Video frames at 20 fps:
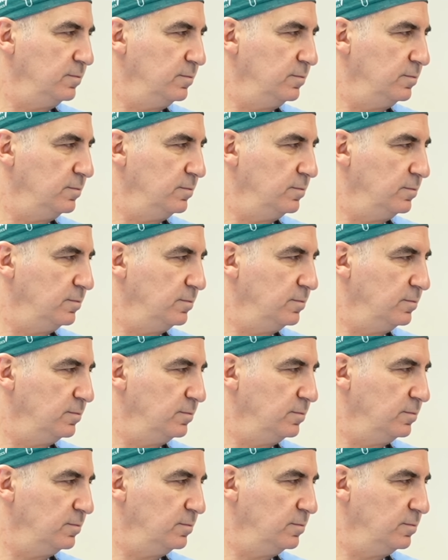
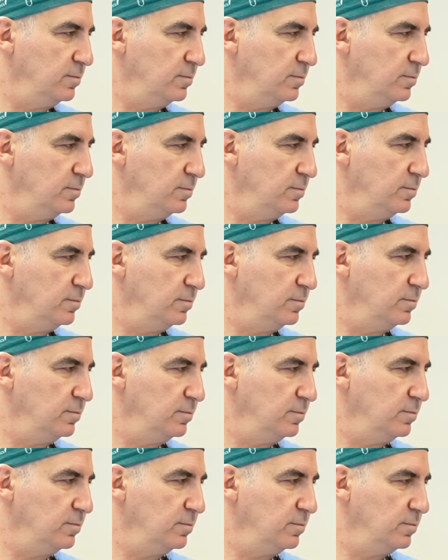
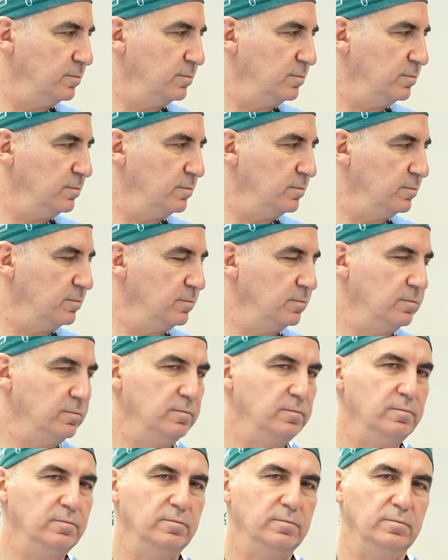
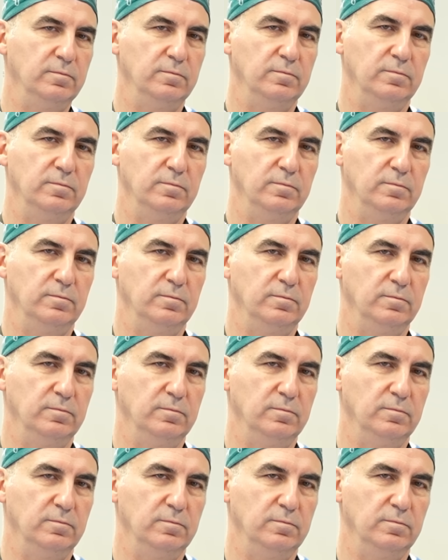
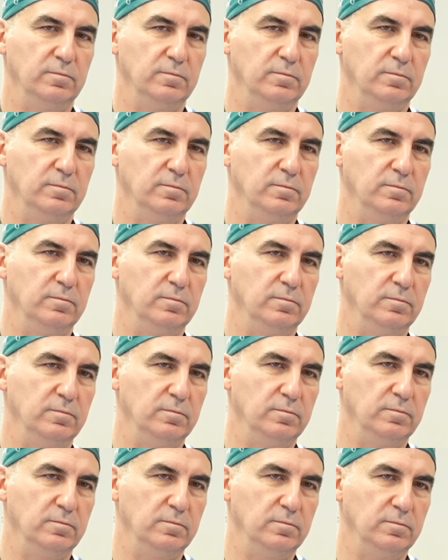
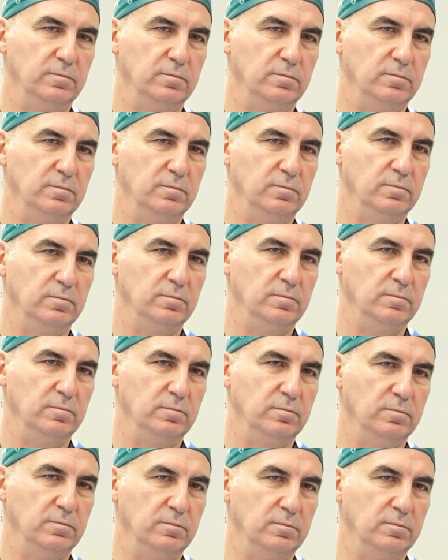(not speaking)